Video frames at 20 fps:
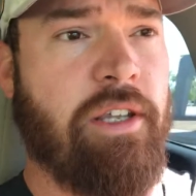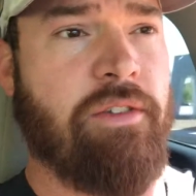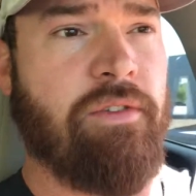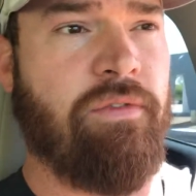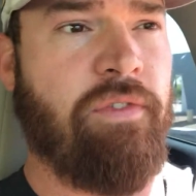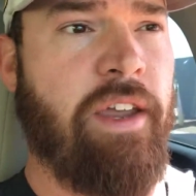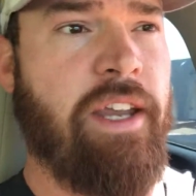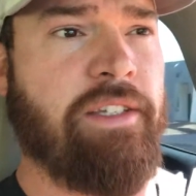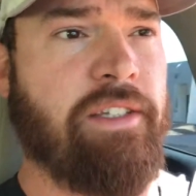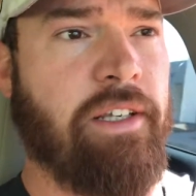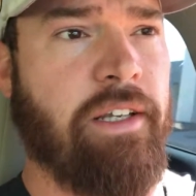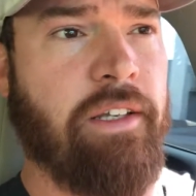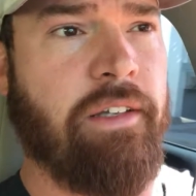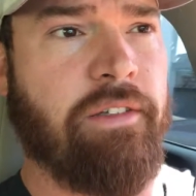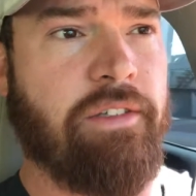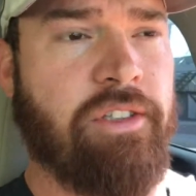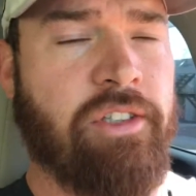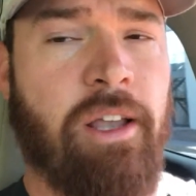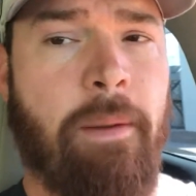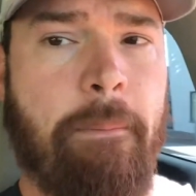is
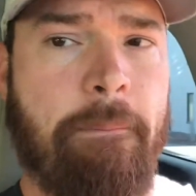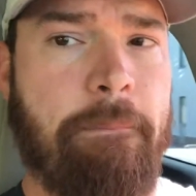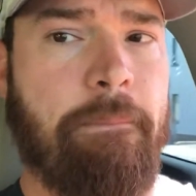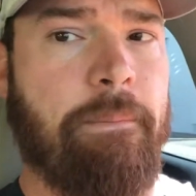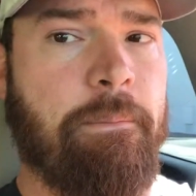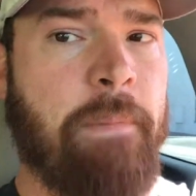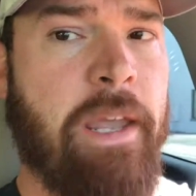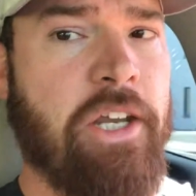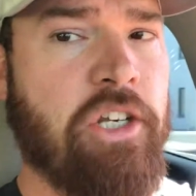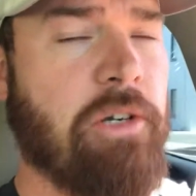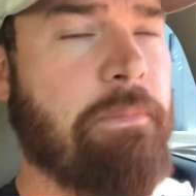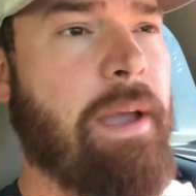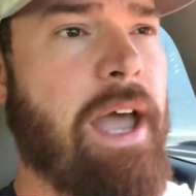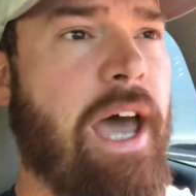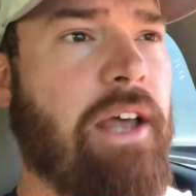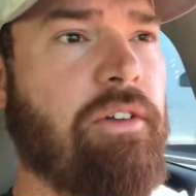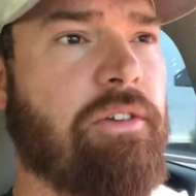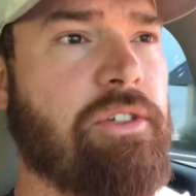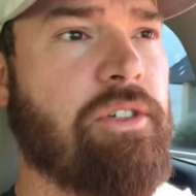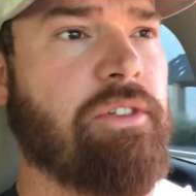facing some major
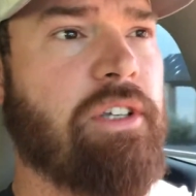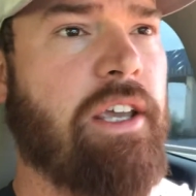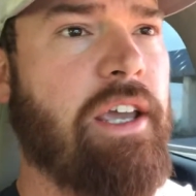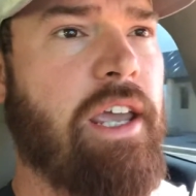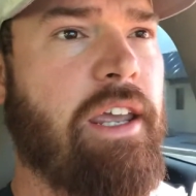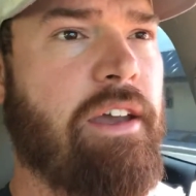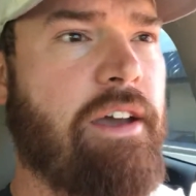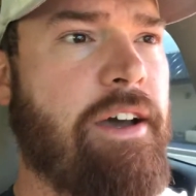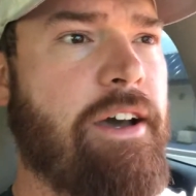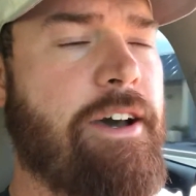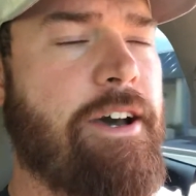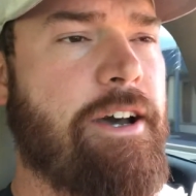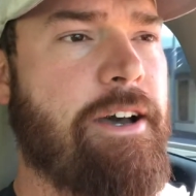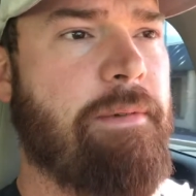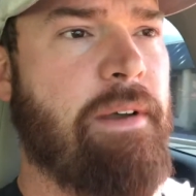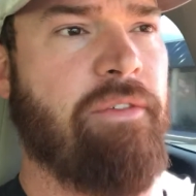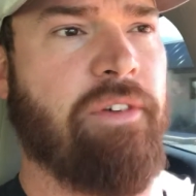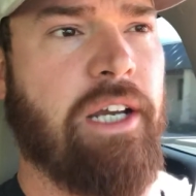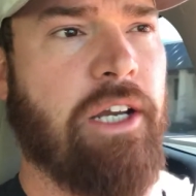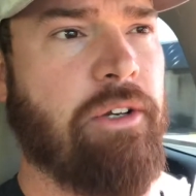battles. Okay,
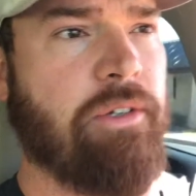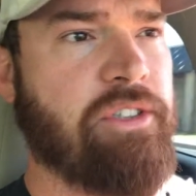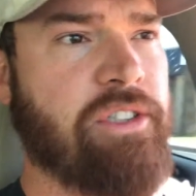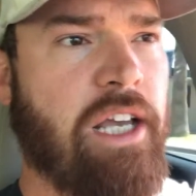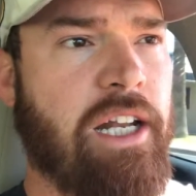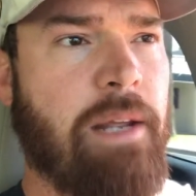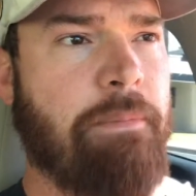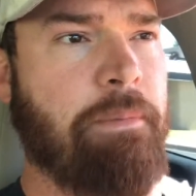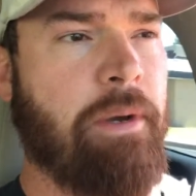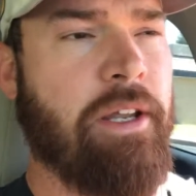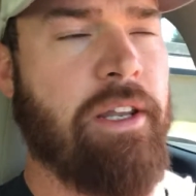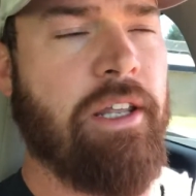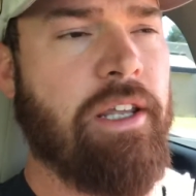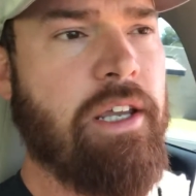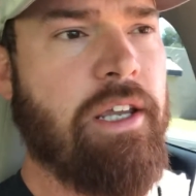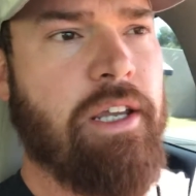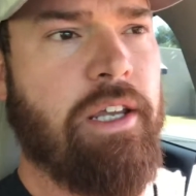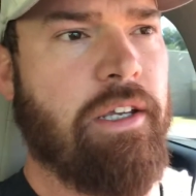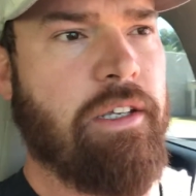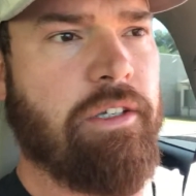um, I forget who said it, but
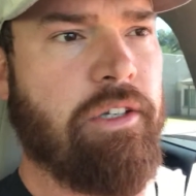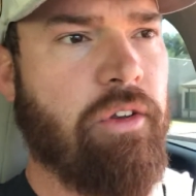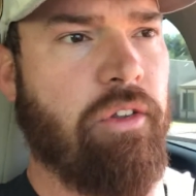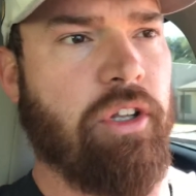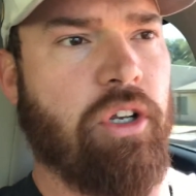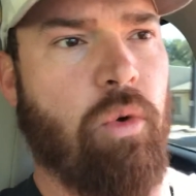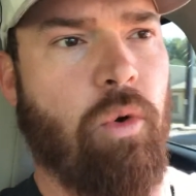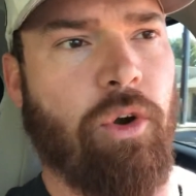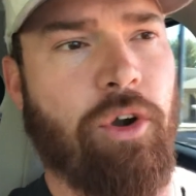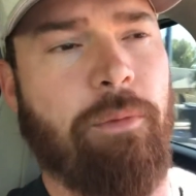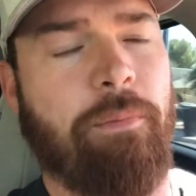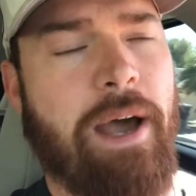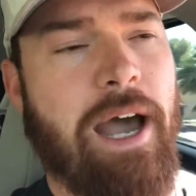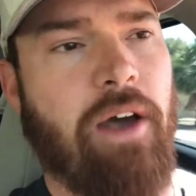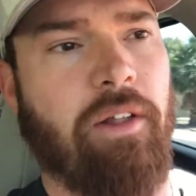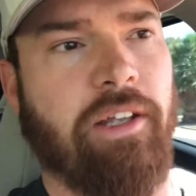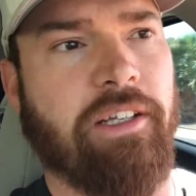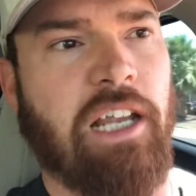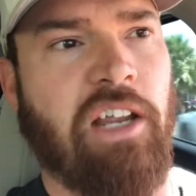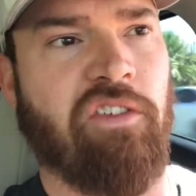you know the quote
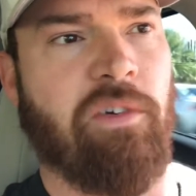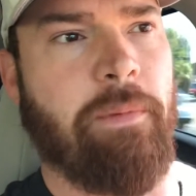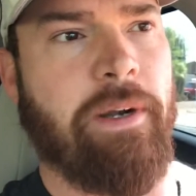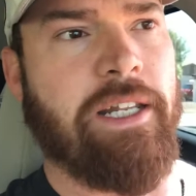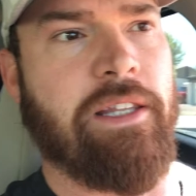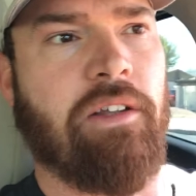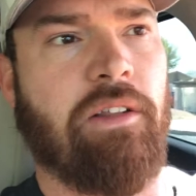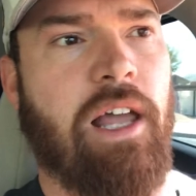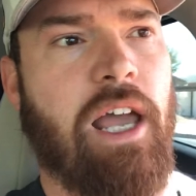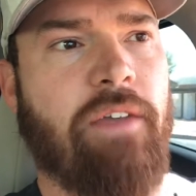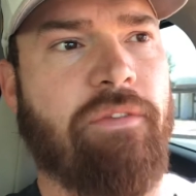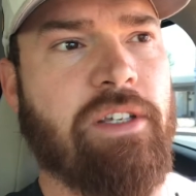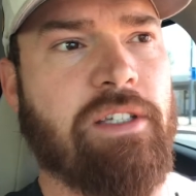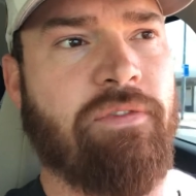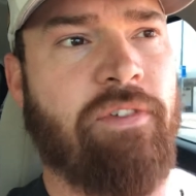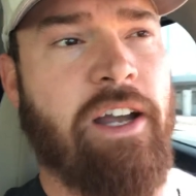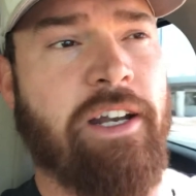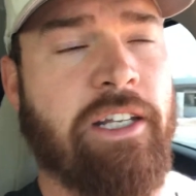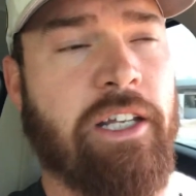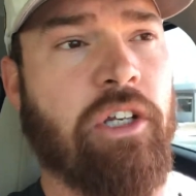about like everybody in their life is
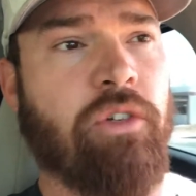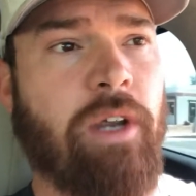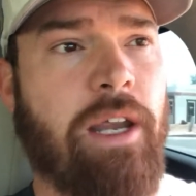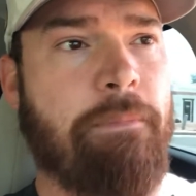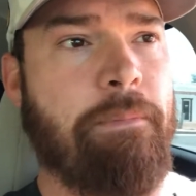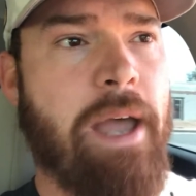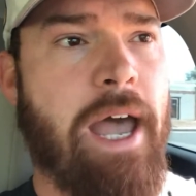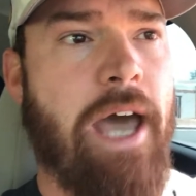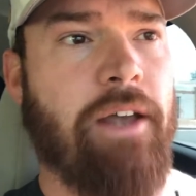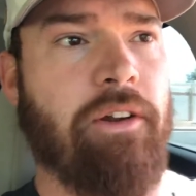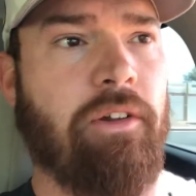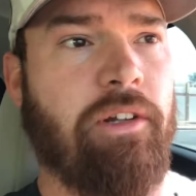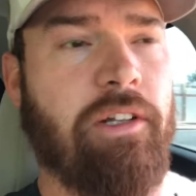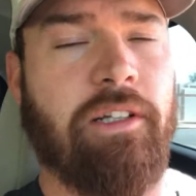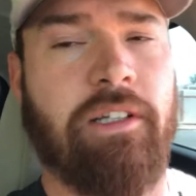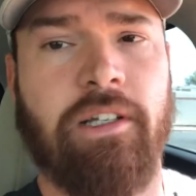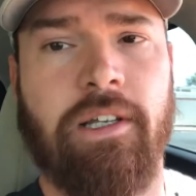fighting a great battle.